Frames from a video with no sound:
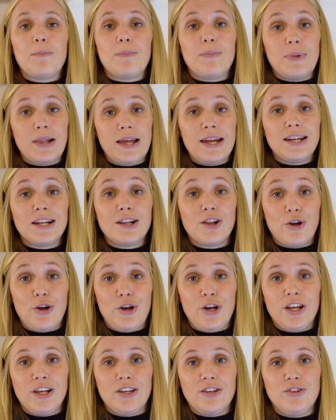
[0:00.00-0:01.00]
Blended
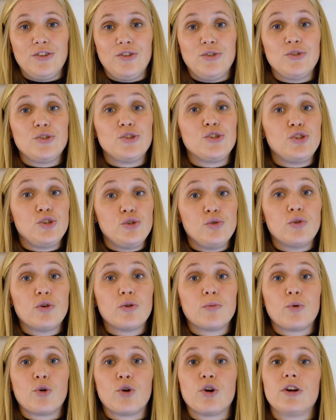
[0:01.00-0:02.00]
learning uses 2
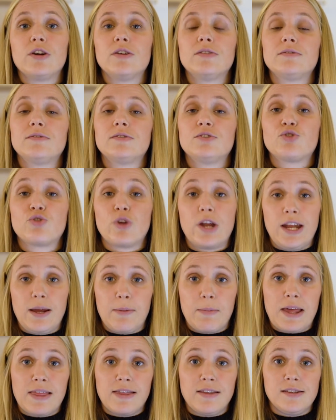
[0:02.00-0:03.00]
or more
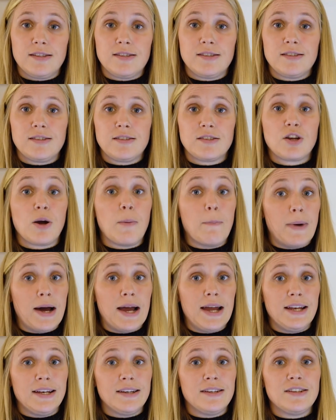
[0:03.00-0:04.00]
training methods
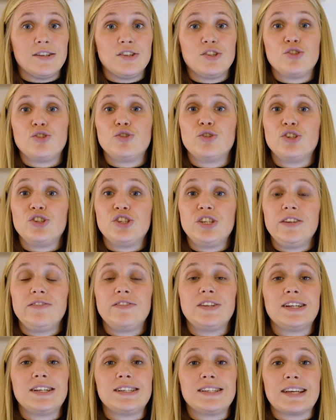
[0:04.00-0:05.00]
combined to achieve
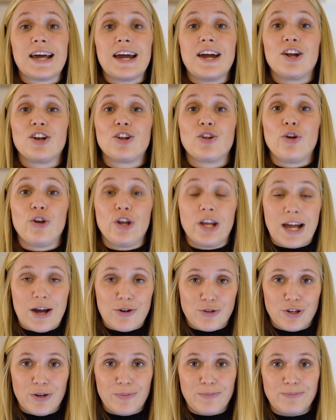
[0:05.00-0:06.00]
the desired learning
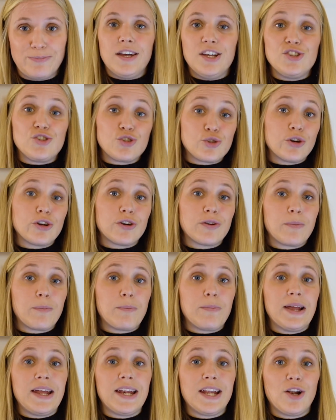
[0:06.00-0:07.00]
outcome. In
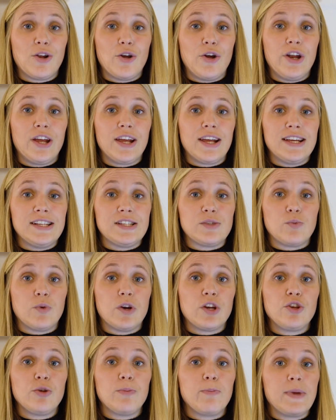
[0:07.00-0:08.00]
short, blended learning is
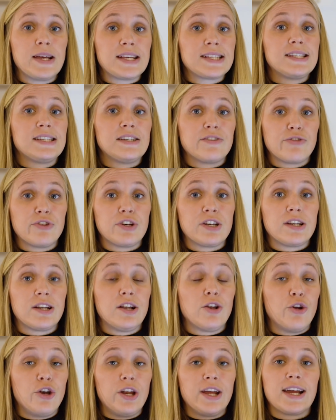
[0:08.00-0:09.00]
where you mix
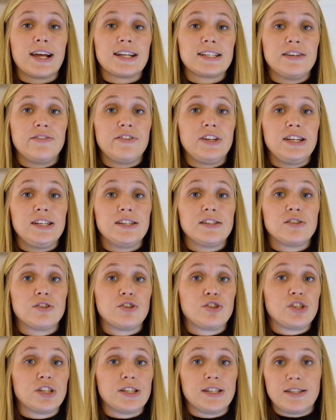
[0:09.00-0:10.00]
different learning activities
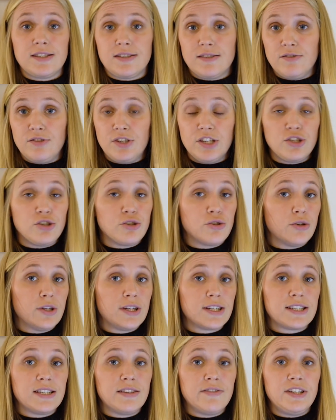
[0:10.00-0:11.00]
such as digital
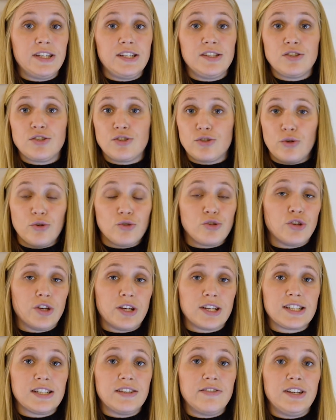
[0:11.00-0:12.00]
activities, social
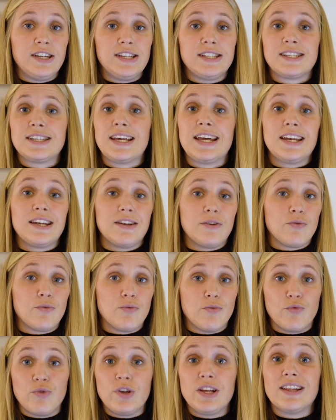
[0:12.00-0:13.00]
activities, and
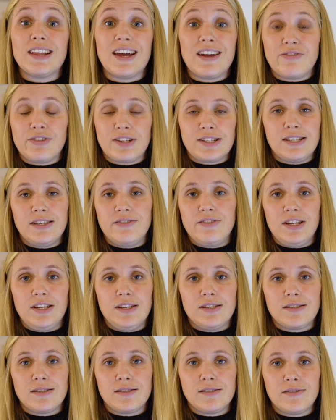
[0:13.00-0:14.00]
real-life
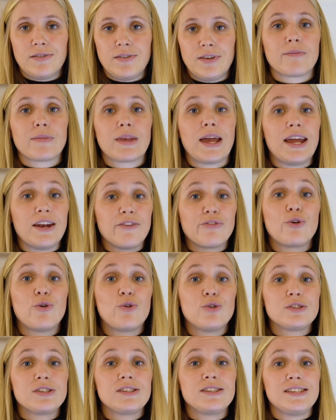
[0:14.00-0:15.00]
activities. And of
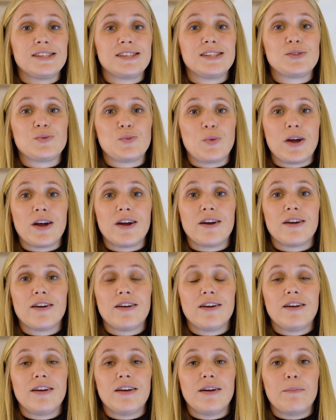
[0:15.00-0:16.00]
course, this is where
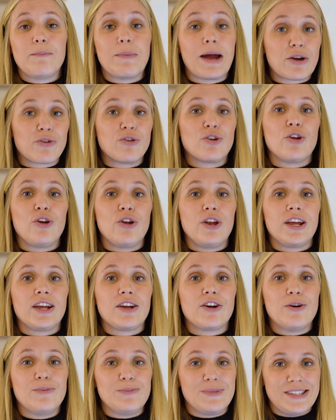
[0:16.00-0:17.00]
microlearning
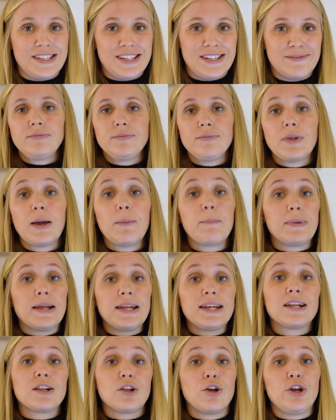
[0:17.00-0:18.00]
comes in.
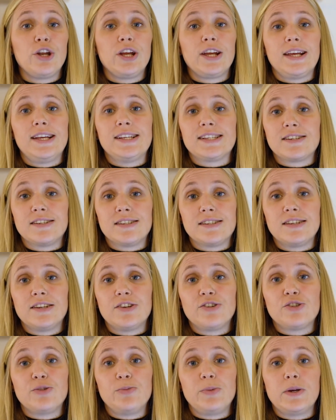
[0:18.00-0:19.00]
Blended learning is
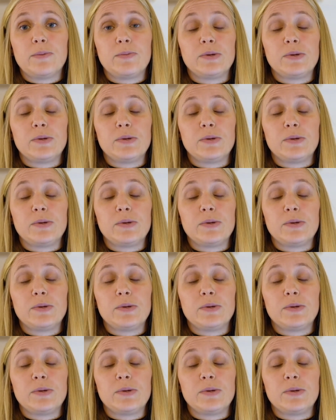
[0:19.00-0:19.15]
considered to be a